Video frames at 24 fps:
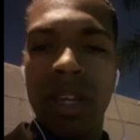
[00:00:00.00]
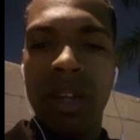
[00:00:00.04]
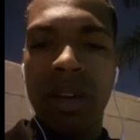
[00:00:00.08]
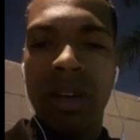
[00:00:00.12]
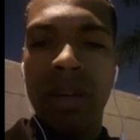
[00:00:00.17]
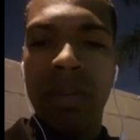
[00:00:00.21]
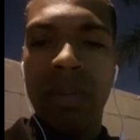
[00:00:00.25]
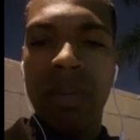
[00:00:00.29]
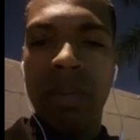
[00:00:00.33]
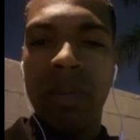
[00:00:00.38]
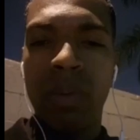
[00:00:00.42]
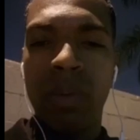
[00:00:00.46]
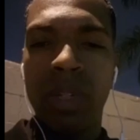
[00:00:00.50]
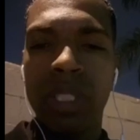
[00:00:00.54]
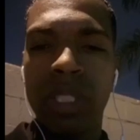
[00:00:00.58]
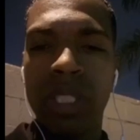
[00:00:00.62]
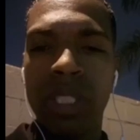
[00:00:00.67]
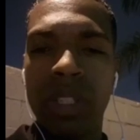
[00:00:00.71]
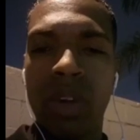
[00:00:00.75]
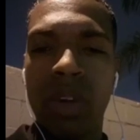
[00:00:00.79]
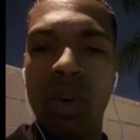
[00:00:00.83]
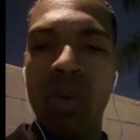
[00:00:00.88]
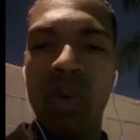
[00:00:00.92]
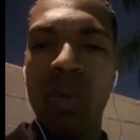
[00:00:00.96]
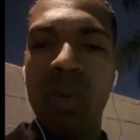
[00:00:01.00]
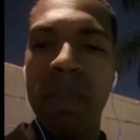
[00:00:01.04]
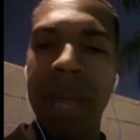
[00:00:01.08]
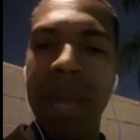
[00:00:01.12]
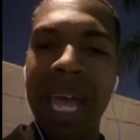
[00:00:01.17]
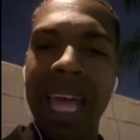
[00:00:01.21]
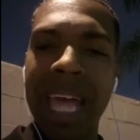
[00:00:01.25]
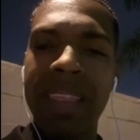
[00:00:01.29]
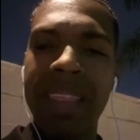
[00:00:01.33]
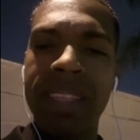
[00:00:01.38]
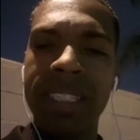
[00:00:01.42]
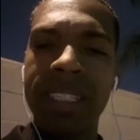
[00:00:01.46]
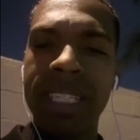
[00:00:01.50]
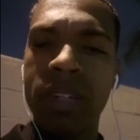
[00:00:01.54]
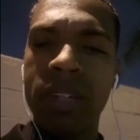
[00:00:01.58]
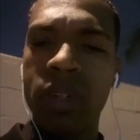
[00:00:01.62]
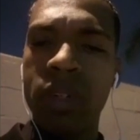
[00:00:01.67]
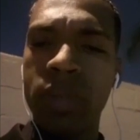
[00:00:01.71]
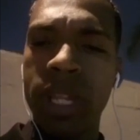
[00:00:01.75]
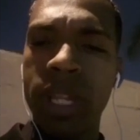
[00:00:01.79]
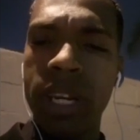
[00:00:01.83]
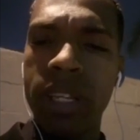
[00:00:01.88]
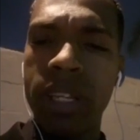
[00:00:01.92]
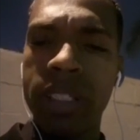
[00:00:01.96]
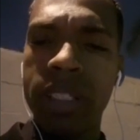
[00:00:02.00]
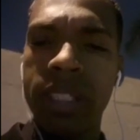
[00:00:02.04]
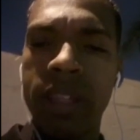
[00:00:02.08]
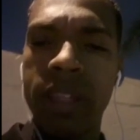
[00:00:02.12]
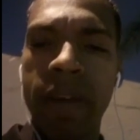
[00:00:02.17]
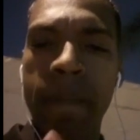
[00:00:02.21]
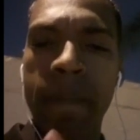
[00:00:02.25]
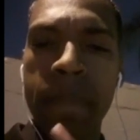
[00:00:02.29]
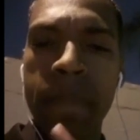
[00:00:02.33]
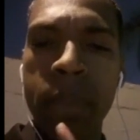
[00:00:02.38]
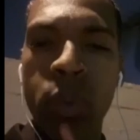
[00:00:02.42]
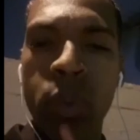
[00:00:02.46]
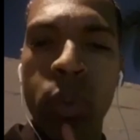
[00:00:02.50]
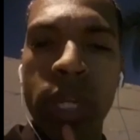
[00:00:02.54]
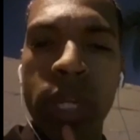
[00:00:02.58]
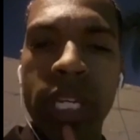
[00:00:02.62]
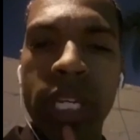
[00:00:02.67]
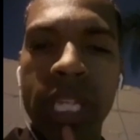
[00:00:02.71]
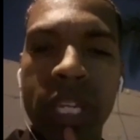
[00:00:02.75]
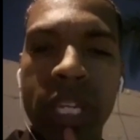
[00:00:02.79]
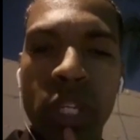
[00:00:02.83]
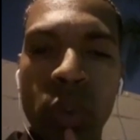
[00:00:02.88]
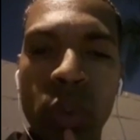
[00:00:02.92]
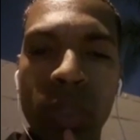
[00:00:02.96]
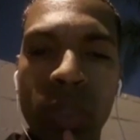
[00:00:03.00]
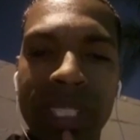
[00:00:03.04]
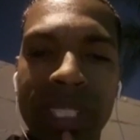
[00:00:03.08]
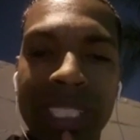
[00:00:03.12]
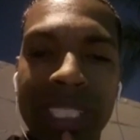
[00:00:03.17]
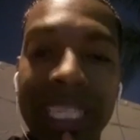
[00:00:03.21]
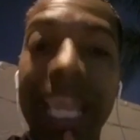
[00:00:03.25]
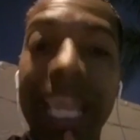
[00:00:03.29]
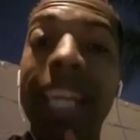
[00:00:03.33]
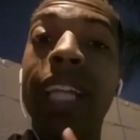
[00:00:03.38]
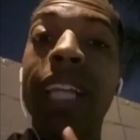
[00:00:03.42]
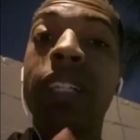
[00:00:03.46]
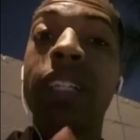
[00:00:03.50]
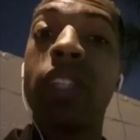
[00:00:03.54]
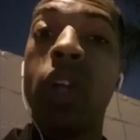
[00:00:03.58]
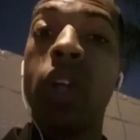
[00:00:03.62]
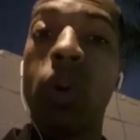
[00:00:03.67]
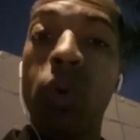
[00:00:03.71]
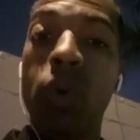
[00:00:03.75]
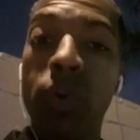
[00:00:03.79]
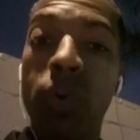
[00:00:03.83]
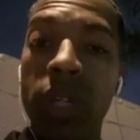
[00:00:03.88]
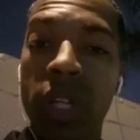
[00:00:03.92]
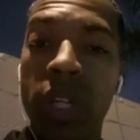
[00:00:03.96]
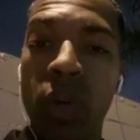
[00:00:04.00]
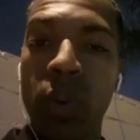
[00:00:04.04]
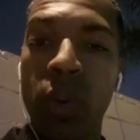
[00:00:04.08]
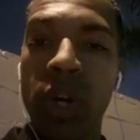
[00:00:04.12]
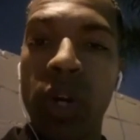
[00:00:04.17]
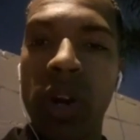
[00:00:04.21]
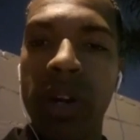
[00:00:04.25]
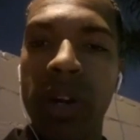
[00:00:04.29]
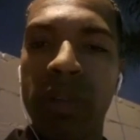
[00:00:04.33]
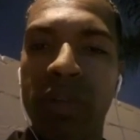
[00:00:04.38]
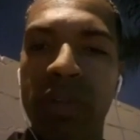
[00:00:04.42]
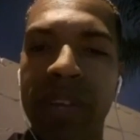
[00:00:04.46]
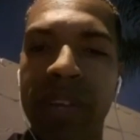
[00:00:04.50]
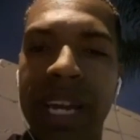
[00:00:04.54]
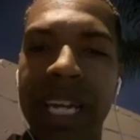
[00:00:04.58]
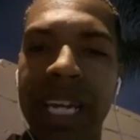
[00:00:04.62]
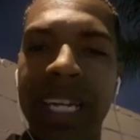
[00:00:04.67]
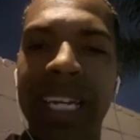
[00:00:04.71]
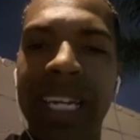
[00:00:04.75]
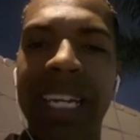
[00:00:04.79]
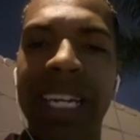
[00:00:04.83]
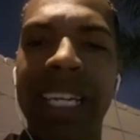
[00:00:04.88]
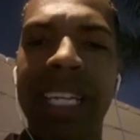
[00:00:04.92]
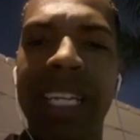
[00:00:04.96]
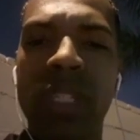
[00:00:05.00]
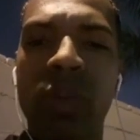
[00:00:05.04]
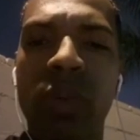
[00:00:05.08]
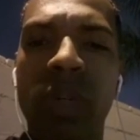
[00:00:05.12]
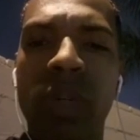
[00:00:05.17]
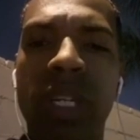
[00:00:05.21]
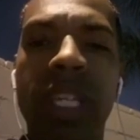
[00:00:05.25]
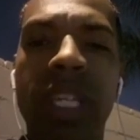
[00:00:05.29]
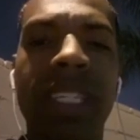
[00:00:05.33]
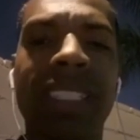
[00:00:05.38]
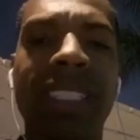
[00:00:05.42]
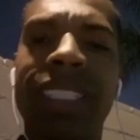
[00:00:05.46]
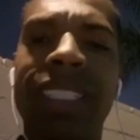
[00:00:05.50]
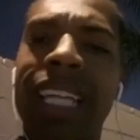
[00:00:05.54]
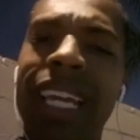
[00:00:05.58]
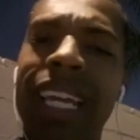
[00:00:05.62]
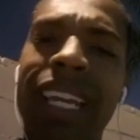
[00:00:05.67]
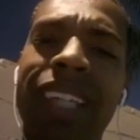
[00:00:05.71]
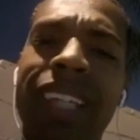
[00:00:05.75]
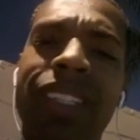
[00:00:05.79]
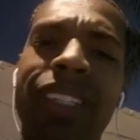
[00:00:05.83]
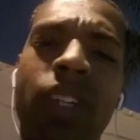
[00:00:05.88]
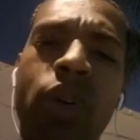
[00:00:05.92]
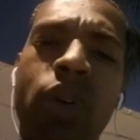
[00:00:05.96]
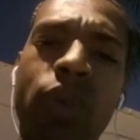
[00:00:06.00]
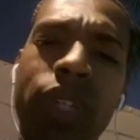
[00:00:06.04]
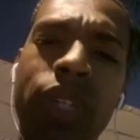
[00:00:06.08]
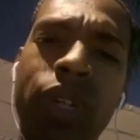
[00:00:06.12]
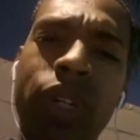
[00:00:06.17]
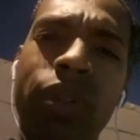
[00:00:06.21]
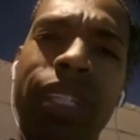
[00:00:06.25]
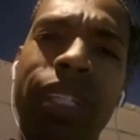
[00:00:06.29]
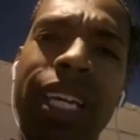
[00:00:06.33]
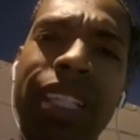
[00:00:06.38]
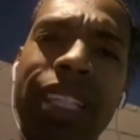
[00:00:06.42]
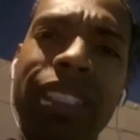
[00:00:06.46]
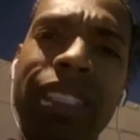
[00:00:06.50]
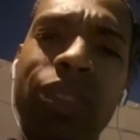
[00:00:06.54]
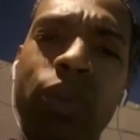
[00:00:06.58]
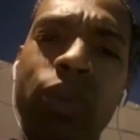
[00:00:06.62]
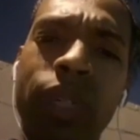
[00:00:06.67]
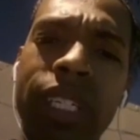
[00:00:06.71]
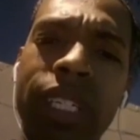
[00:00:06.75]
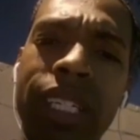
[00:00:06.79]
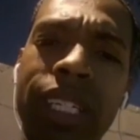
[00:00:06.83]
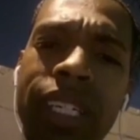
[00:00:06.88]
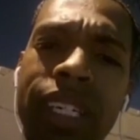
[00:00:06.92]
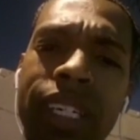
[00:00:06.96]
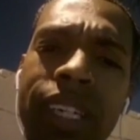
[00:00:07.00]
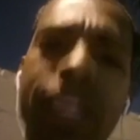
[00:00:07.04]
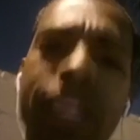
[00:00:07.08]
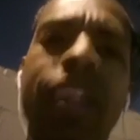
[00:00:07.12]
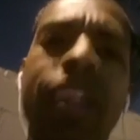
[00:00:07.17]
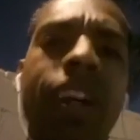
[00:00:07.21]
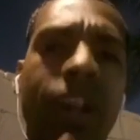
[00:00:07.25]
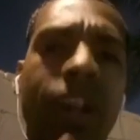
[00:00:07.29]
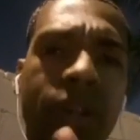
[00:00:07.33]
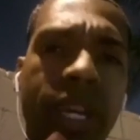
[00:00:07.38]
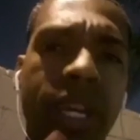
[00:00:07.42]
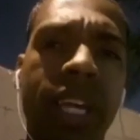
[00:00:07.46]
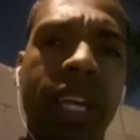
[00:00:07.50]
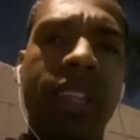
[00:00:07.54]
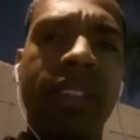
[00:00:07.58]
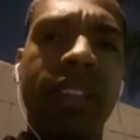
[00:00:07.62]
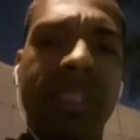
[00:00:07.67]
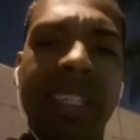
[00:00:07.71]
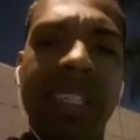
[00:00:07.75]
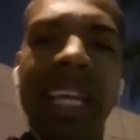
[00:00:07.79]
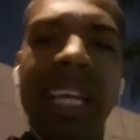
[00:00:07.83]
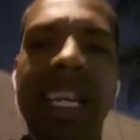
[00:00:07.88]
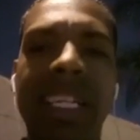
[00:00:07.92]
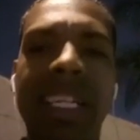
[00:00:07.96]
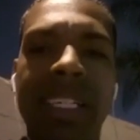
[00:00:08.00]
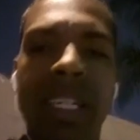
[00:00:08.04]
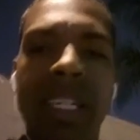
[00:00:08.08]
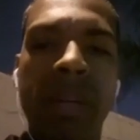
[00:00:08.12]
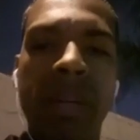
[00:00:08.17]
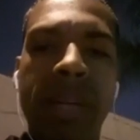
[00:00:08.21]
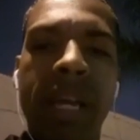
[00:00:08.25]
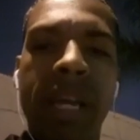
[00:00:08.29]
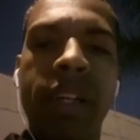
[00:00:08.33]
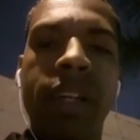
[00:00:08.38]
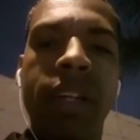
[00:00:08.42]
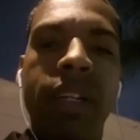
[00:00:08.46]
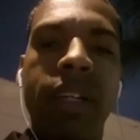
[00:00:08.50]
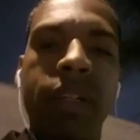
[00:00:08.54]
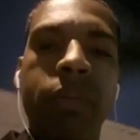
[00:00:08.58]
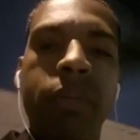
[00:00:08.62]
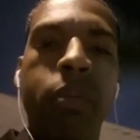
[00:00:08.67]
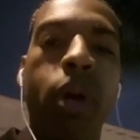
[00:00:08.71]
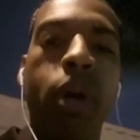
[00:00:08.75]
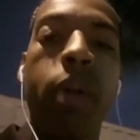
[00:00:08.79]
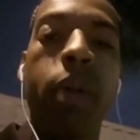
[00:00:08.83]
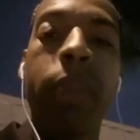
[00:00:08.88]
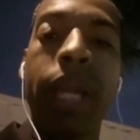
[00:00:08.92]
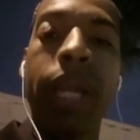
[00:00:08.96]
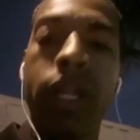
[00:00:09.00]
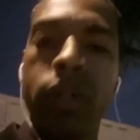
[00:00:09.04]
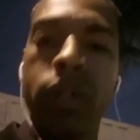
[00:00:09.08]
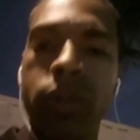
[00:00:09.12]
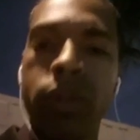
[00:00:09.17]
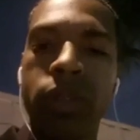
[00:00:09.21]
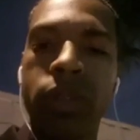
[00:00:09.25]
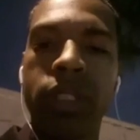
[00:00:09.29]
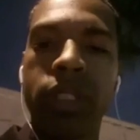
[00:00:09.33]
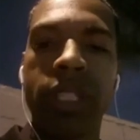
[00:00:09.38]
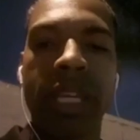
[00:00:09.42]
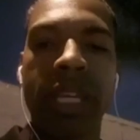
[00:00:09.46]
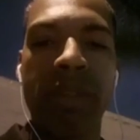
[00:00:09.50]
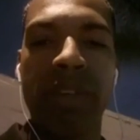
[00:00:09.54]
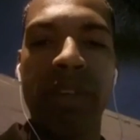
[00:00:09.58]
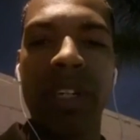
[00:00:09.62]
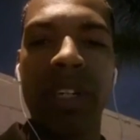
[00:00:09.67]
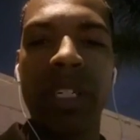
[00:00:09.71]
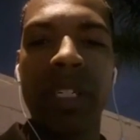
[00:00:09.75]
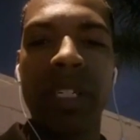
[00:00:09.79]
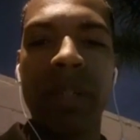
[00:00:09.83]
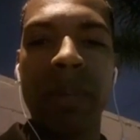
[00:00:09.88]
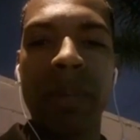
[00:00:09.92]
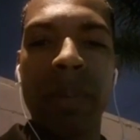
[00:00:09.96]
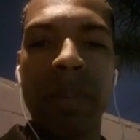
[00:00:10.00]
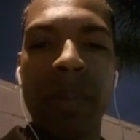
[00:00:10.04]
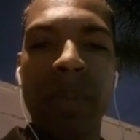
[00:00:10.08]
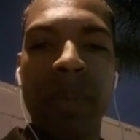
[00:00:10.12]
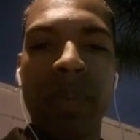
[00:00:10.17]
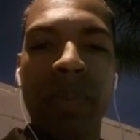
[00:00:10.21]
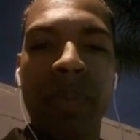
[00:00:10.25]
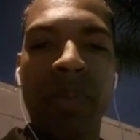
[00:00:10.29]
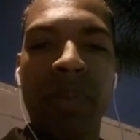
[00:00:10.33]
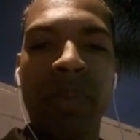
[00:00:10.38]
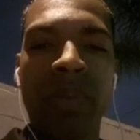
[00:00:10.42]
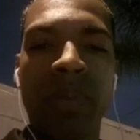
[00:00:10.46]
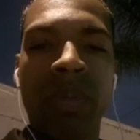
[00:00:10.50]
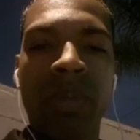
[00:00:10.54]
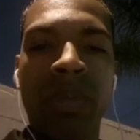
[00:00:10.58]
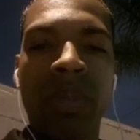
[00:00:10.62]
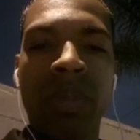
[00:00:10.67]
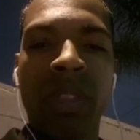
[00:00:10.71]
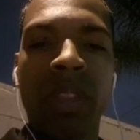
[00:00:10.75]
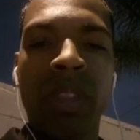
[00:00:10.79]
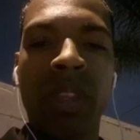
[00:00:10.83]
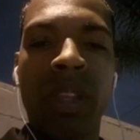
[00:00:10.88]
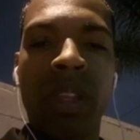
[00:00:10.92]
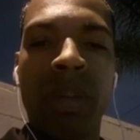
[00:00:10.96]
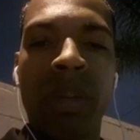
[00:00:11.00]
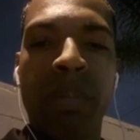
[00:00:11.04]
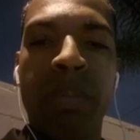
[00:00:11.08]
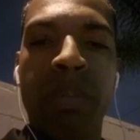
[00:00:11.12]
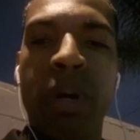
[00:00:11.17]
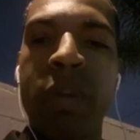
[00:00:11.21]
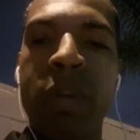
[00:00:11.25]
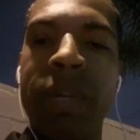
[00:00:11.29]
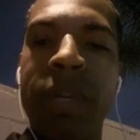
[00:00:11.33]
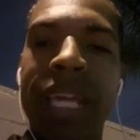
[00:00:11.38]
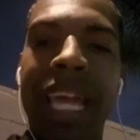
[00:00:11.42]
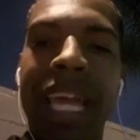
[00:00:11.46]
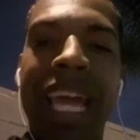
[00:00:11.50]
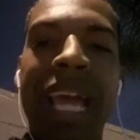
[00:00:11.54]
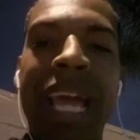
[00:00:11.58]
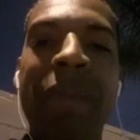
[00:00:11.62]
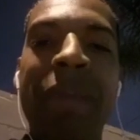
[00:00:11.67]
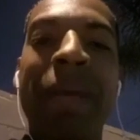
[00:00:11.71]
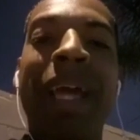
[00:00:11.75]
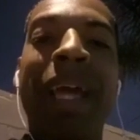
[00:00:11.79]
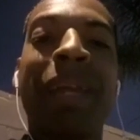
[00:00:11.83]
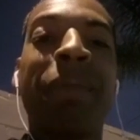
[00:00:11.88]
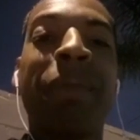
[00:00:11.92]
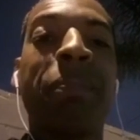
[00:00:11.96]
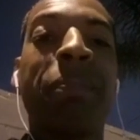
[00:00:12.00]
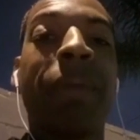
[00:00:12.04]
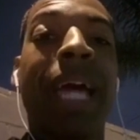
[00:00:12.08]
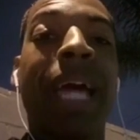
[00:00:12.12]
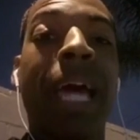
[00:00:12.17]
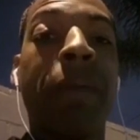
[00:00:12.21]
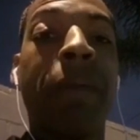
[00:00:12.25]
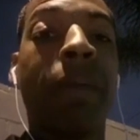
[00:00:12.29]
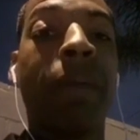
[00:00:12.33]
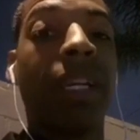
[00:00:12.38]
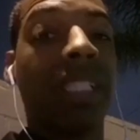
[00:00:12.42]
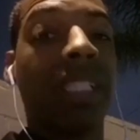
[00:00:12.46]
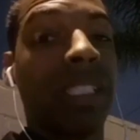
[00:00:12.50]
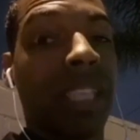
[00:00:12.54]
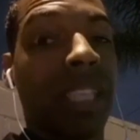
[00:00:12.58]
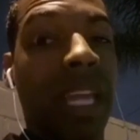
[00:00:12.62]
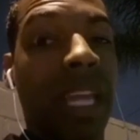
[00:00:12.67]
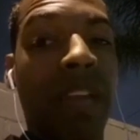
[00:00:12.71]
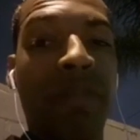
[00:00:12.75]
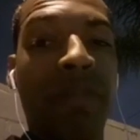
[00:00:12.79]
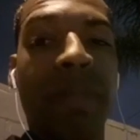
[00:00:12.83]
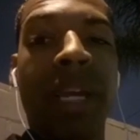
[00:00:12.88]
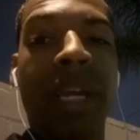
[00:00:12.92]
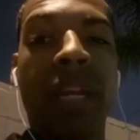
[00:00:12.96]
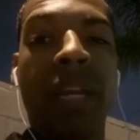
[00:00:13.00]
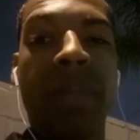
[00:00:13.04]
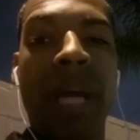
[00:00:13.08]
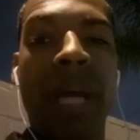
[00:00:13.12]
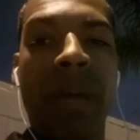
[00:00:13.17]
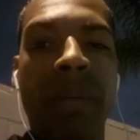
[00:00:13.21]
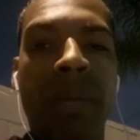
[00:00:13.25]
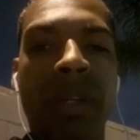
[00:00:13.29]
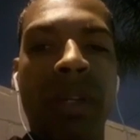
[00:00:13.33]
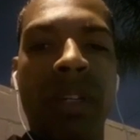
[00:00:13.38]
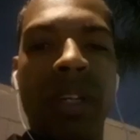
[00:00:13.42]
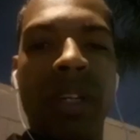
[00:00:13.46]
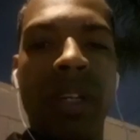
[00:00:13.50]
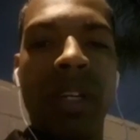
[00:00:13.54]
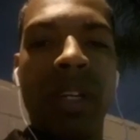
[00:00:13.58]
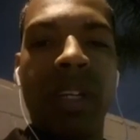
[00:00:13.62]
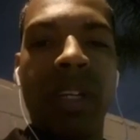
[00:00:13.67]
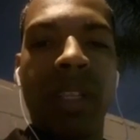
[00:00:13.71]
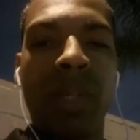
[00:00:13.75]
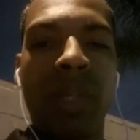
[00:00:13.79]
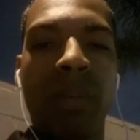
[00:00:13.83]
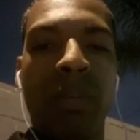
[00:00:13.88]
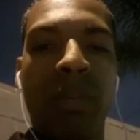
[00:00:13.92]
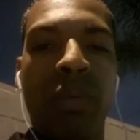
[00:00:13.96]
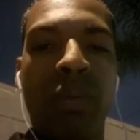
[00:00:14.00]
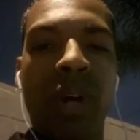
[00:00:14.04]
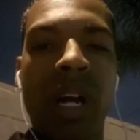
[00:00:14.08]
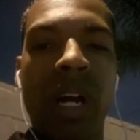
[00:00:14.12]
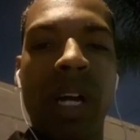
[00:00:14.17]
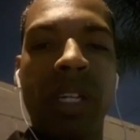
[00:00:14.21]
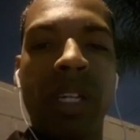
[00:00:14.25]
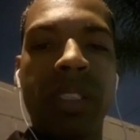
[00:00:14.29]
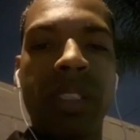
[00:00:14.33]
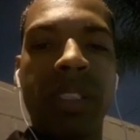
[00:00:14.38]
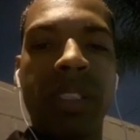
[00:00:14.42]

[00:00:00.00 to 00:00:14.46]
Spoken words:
What is this? Old Mathis? I don't know what that is. We need you in San Antonio. We are divided and it gets worse. San Antonio, Texas? Really? Okay. Yeah, I need to come down there. Barbados, definitely. Birmingham, Alabama. I just came from Alabama. The Bronx.